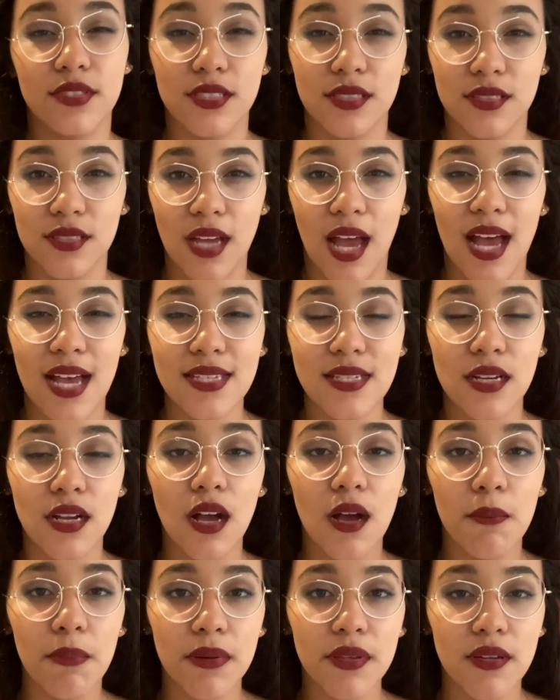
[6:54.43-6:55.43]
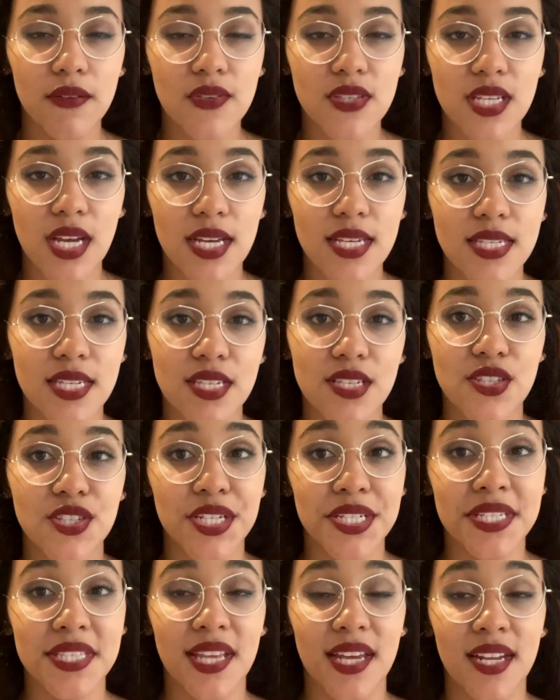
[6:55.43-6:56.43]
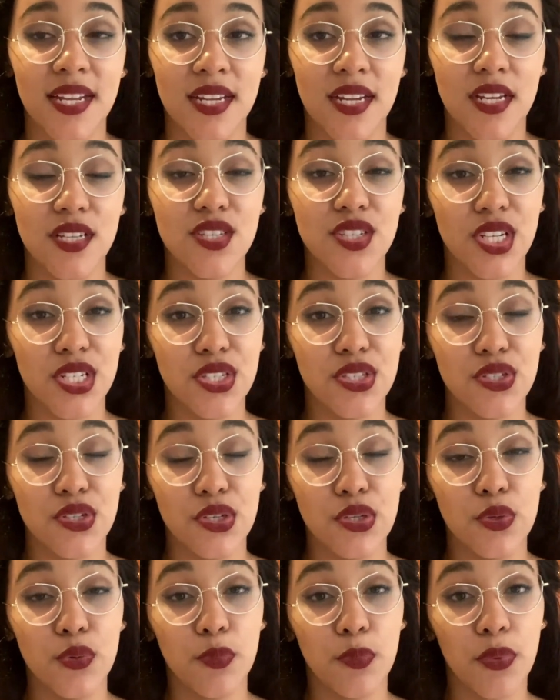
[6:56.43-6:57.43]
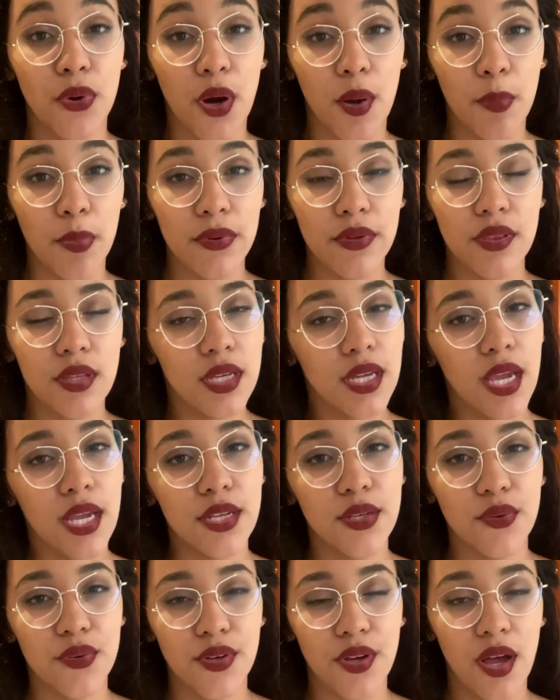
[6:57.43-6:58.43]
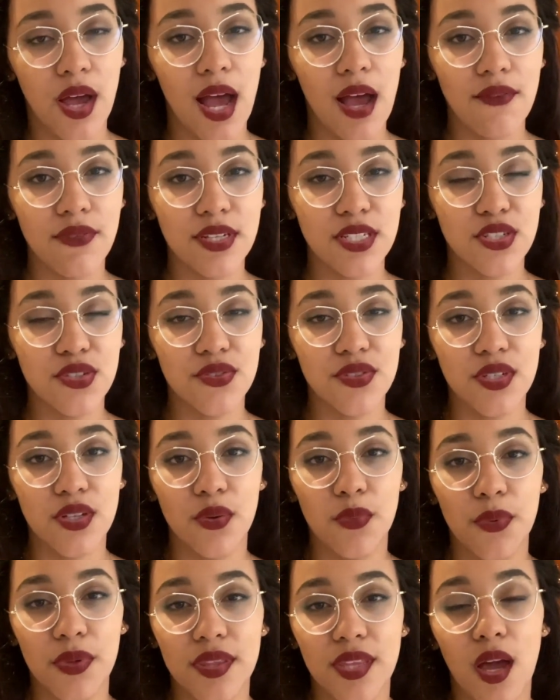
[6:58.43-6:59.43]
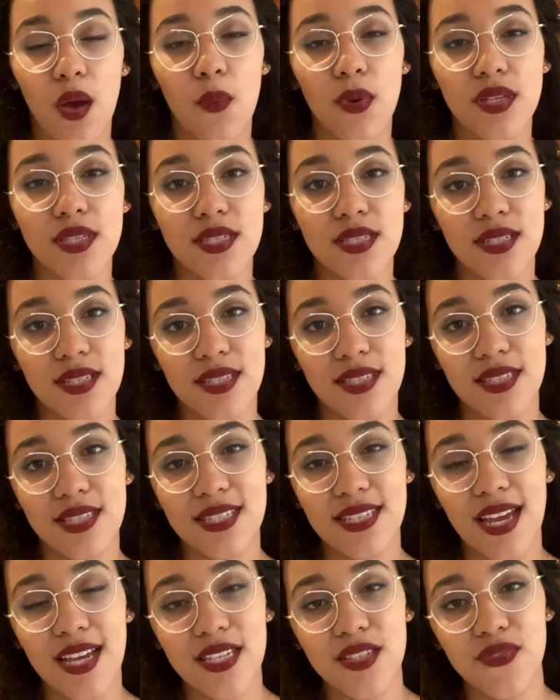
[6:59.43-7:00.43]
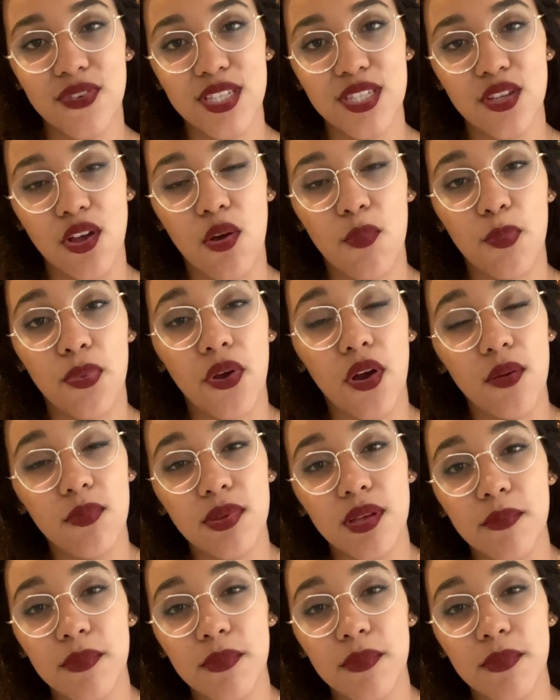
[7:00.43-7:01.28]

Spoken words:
has a couple of sizes, just that it adjusts to you properly and you're not having to deal with that one size fits all problem,